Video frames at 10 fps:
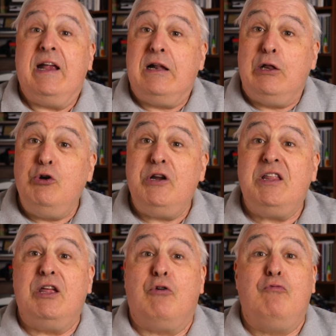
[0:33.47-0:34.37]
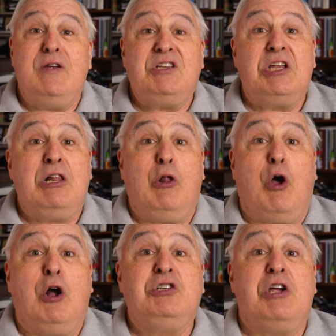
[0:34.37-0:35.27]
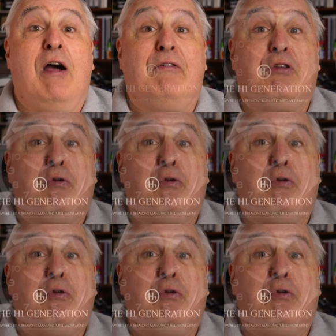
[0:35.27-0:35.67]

including their recent launch of